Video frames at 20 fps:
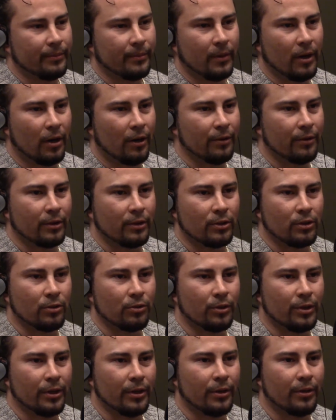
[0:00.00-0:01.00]
on the
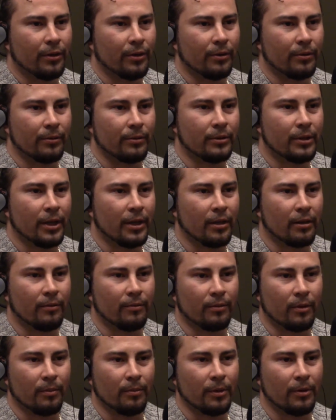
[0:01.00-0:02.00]
street or taken
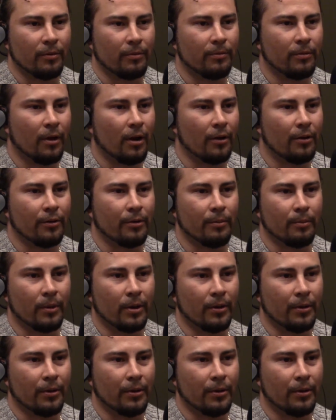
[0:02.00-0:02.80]
from the father or mother.